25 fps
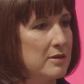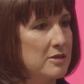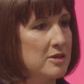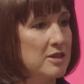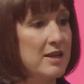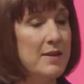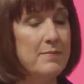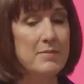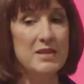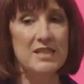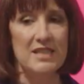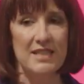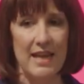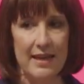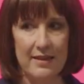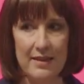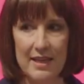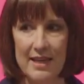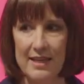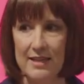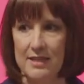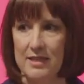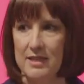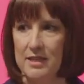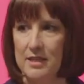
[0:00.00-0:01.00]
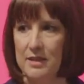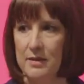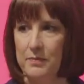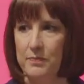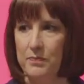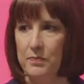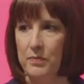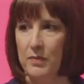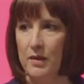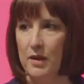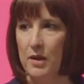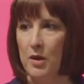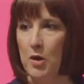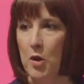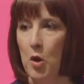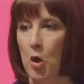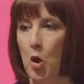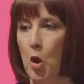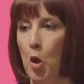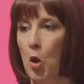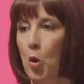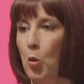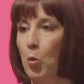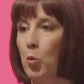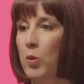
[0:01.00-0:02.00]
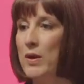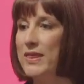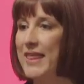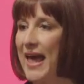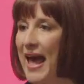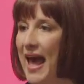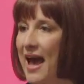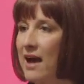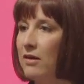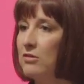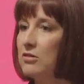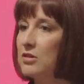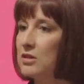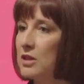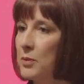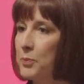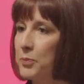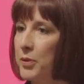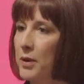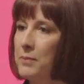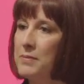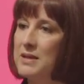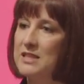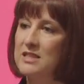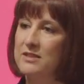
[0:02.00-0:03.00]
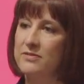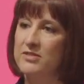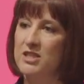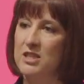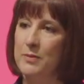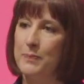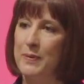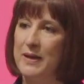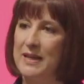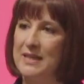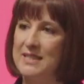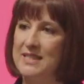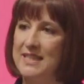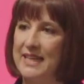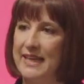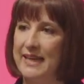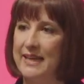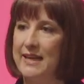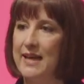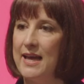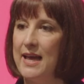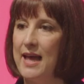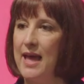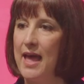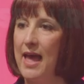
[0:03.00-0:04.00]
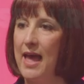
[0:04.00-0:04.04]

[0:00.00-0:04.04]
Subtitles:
So let me say this. Without the promise of stability,